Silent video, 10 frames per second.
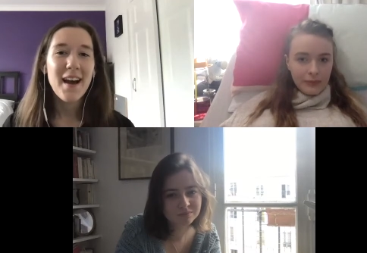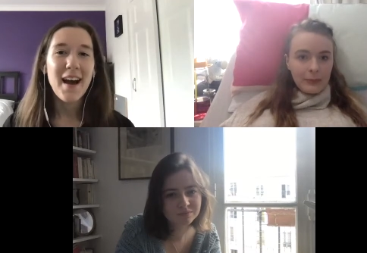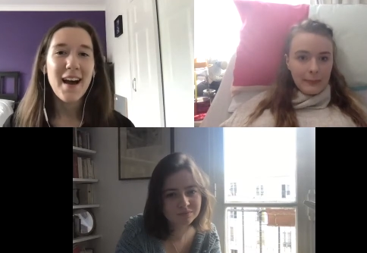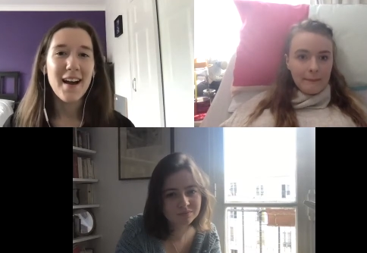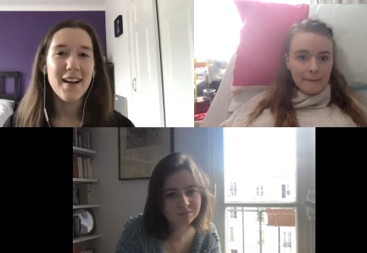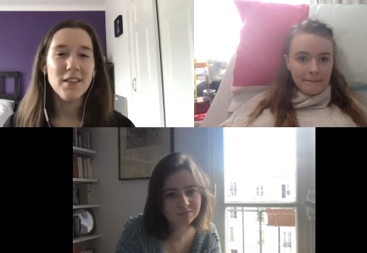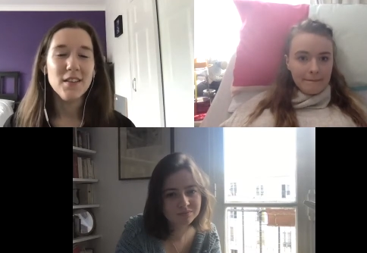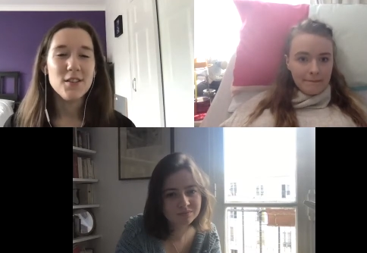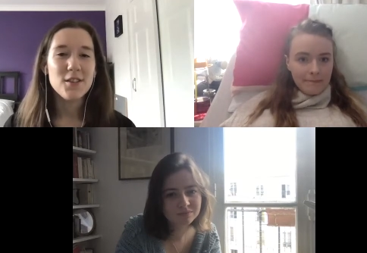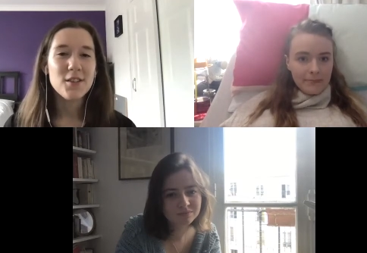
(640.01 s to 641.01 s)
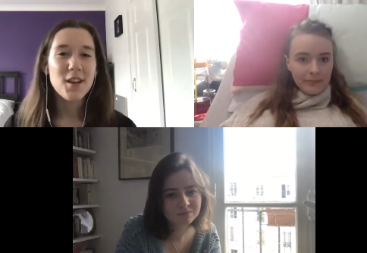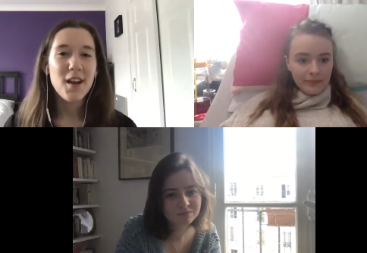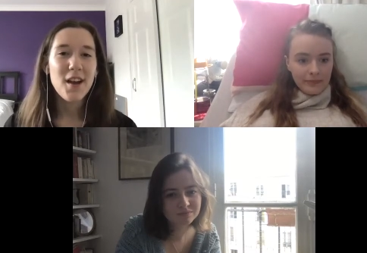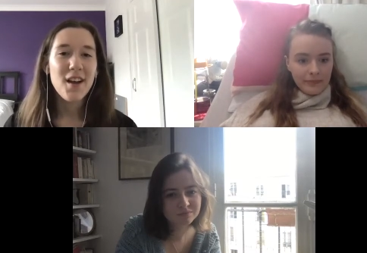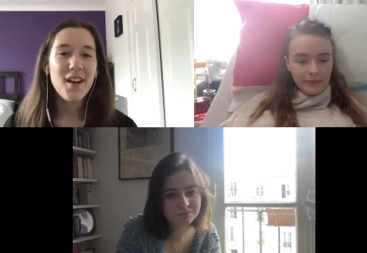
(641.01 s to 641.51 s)
Speaker 1: And
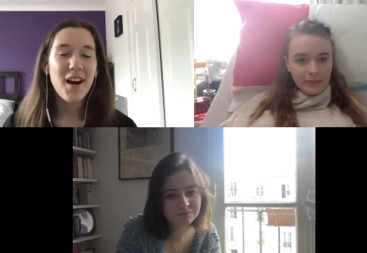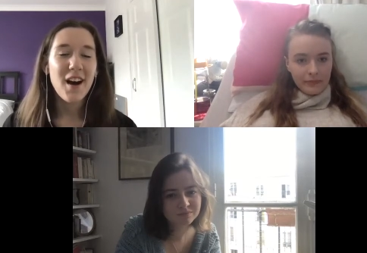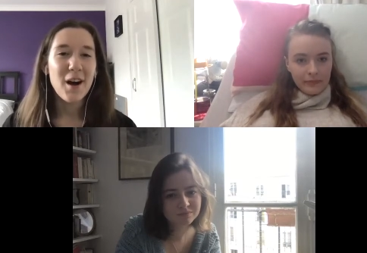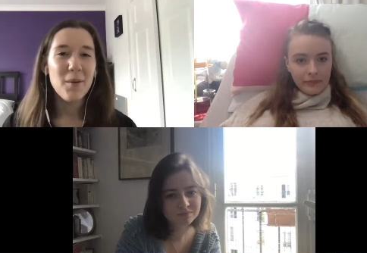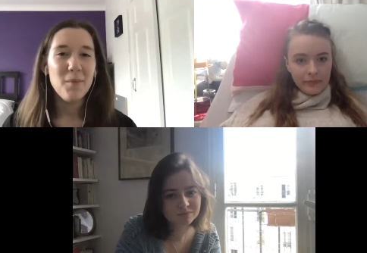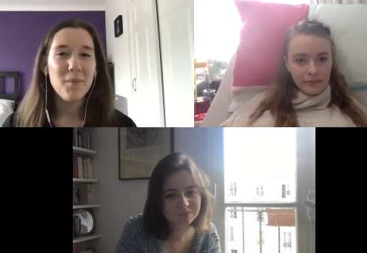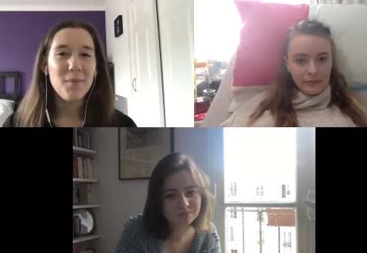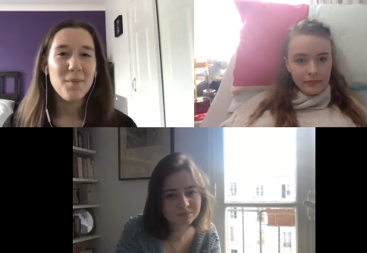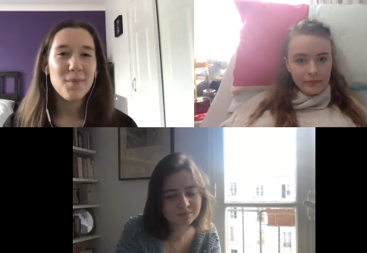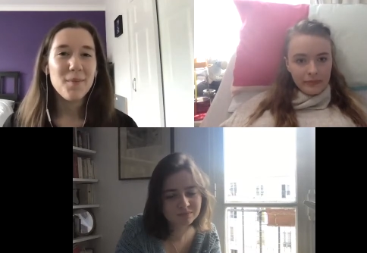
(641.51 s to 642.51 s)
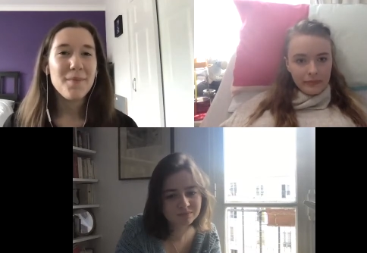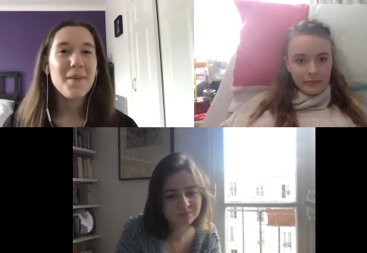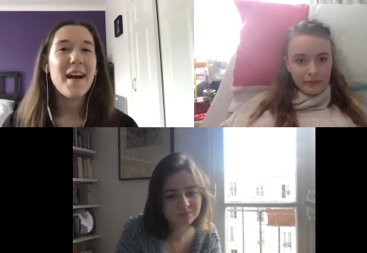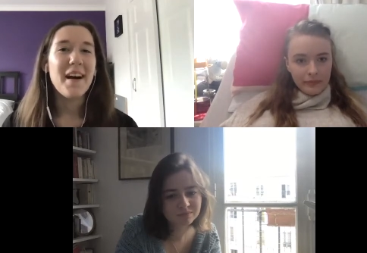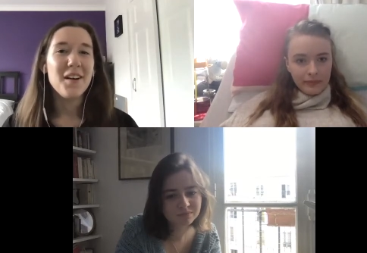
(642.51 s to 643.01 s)
um,
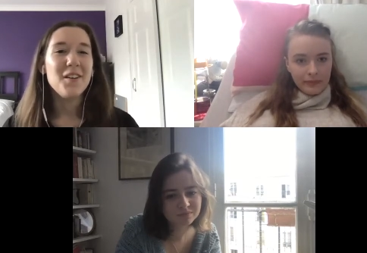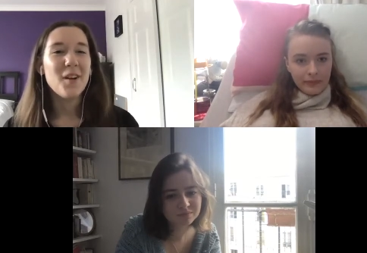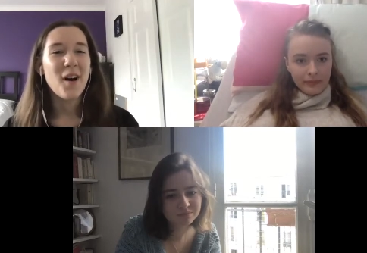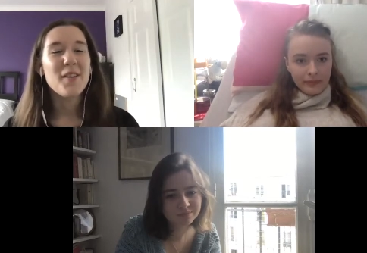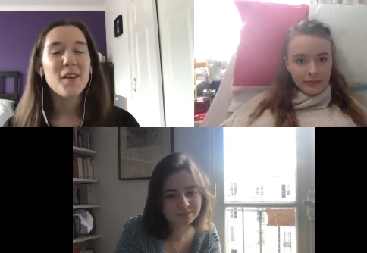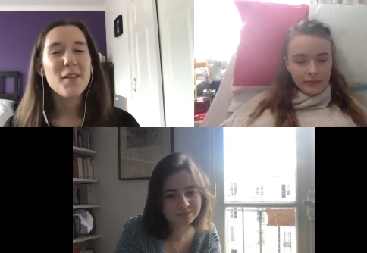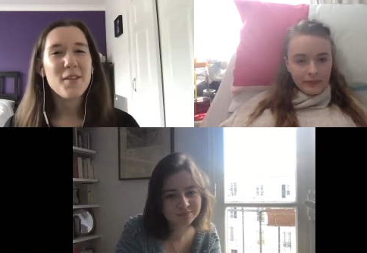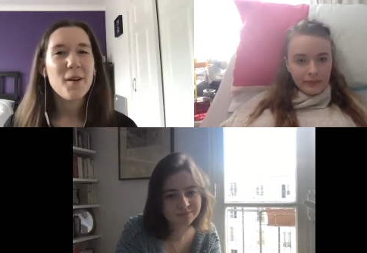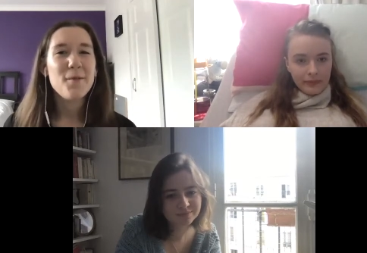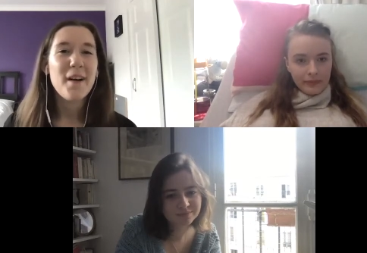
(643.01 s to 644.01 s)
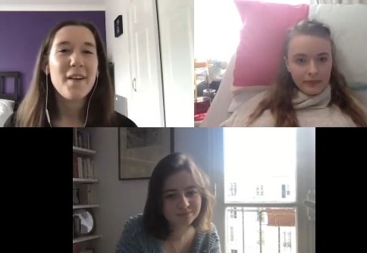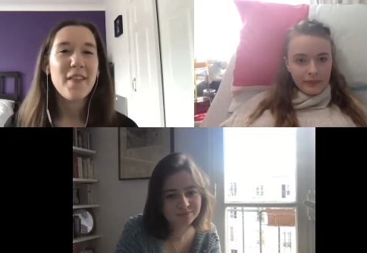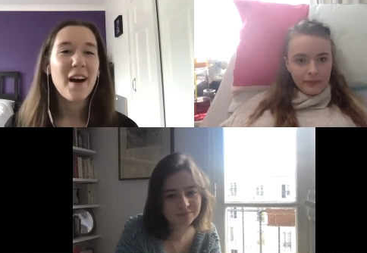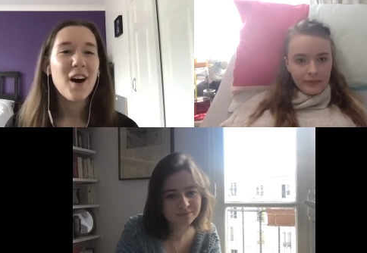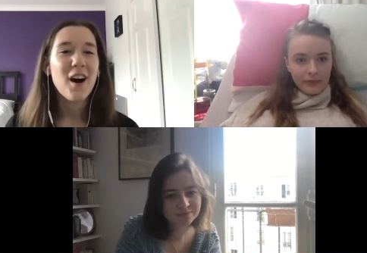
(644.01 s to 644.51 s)
yeah, no, I, I, I found that
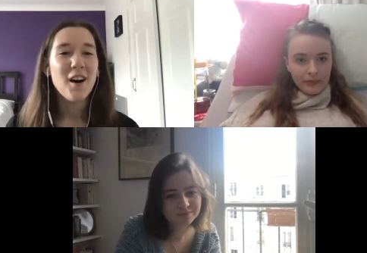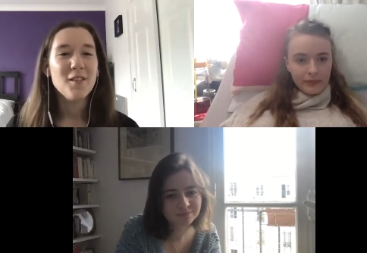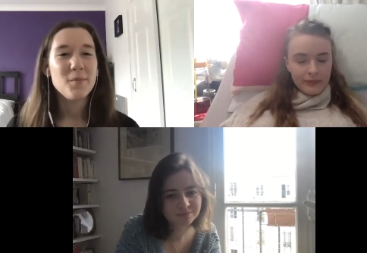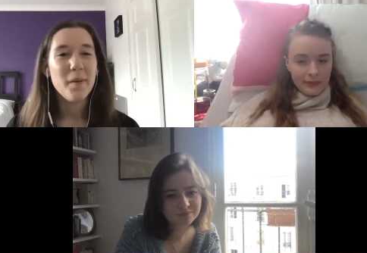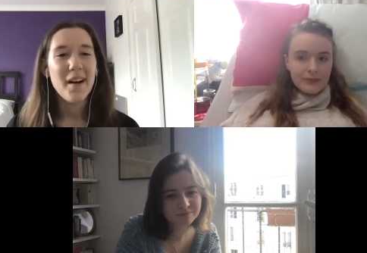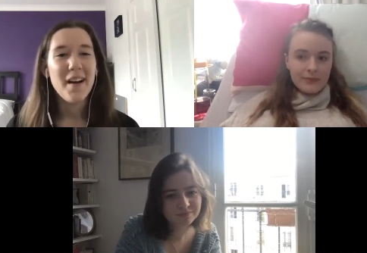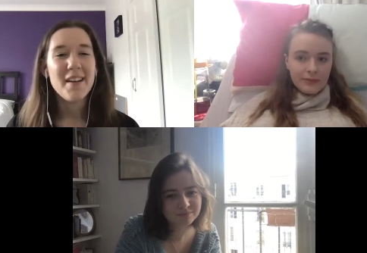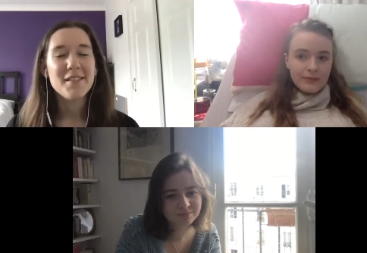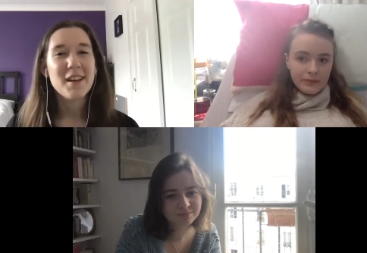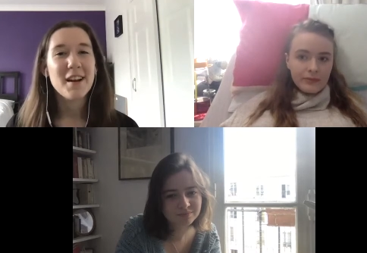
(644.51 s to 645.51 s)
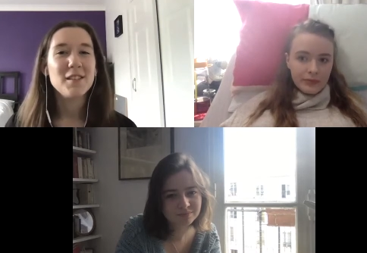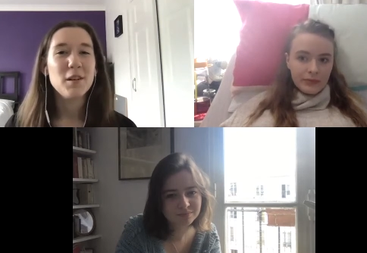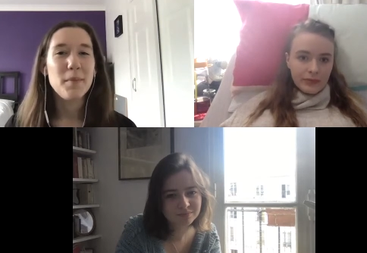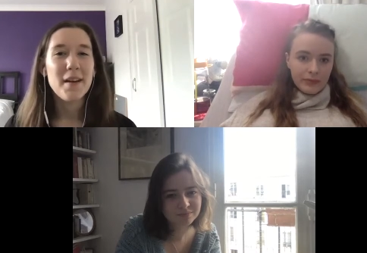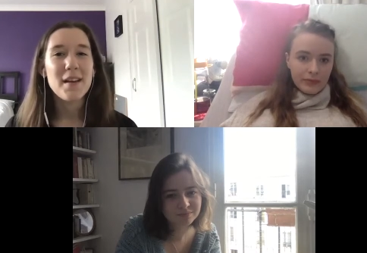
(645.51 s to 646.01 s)
hard, but it's getting a
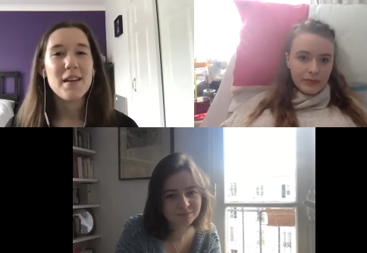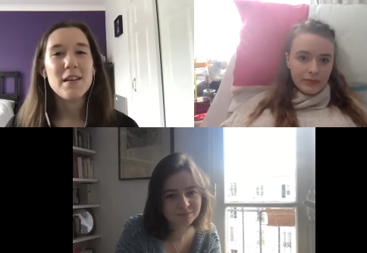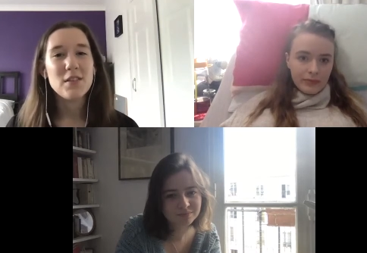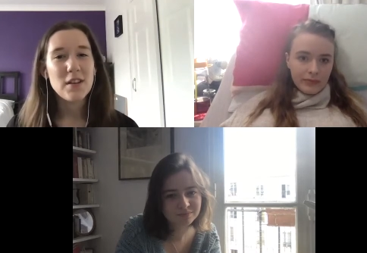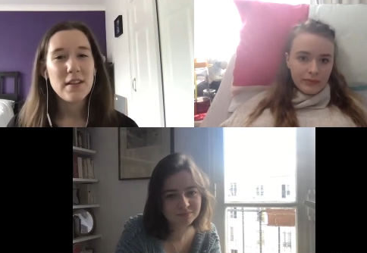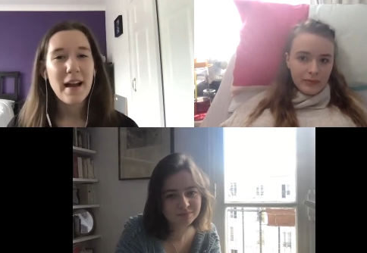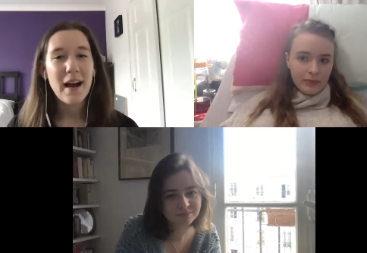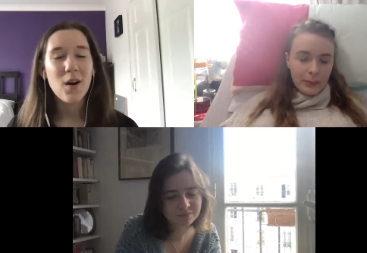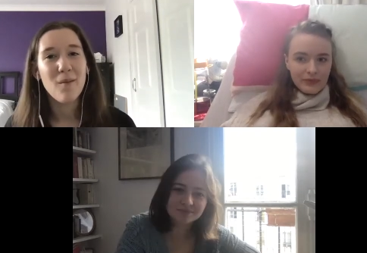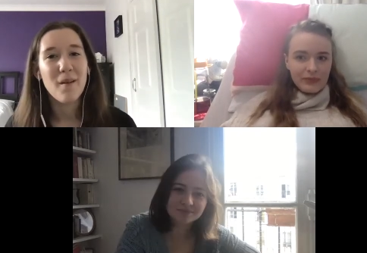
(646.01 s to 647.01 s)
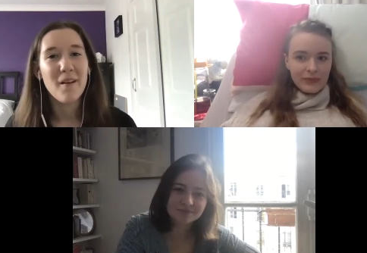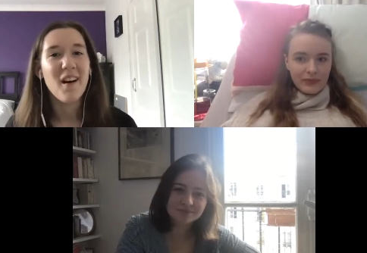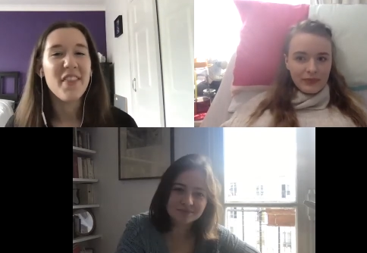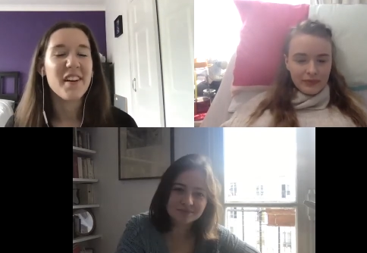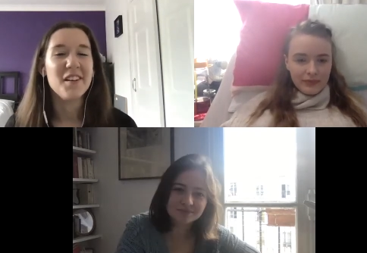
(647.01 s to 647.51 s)
bit easier now. I think
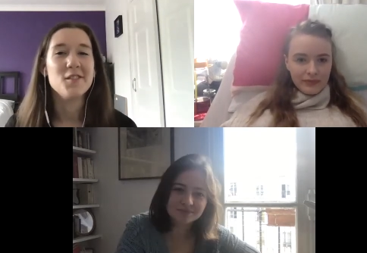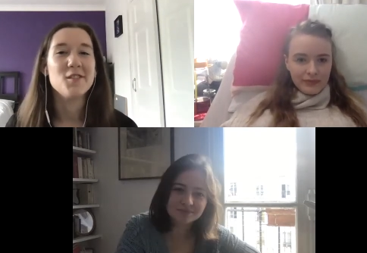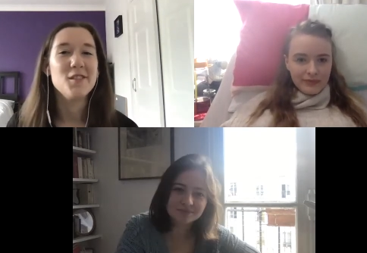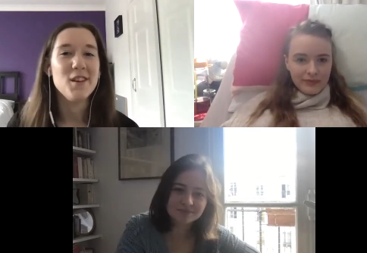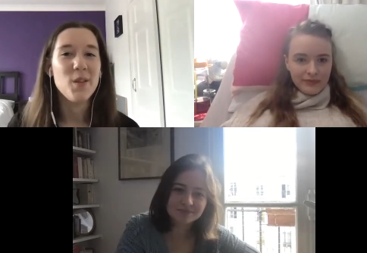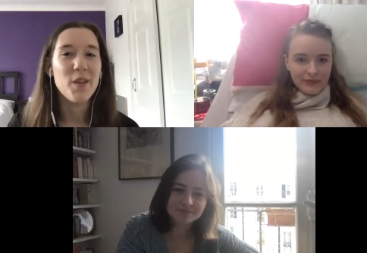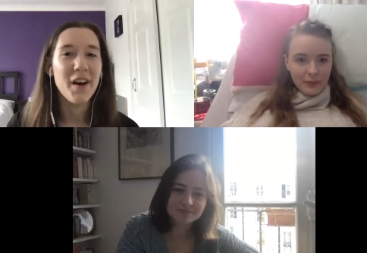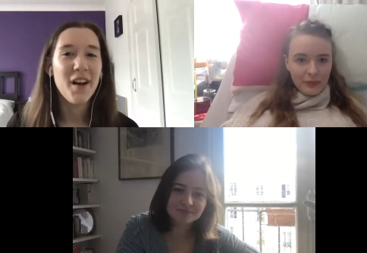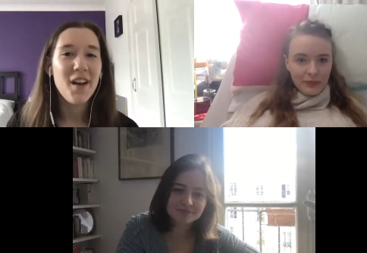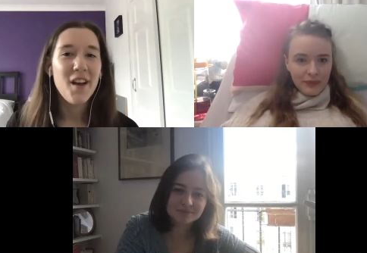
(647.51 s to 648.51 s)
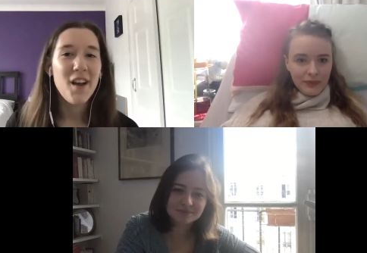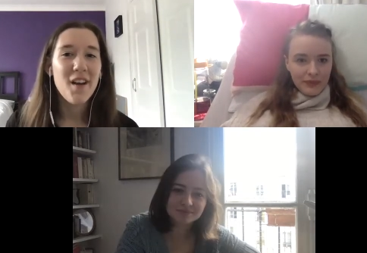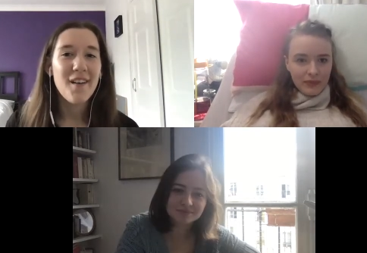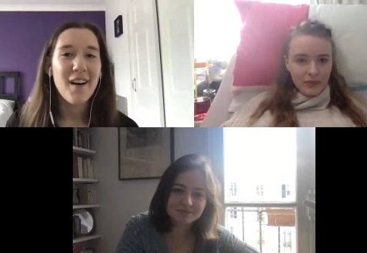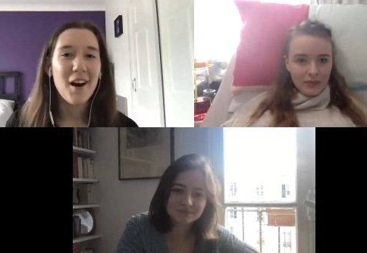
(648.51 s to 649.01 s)
I just knew that
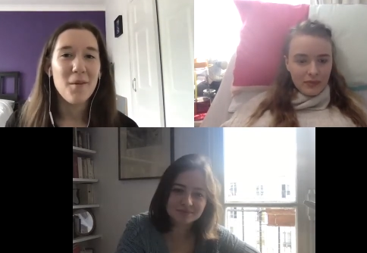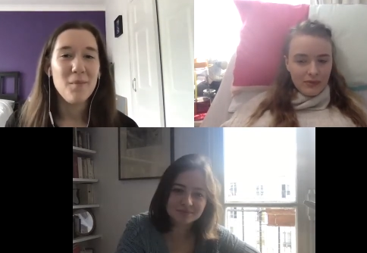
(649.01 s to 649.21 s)
um,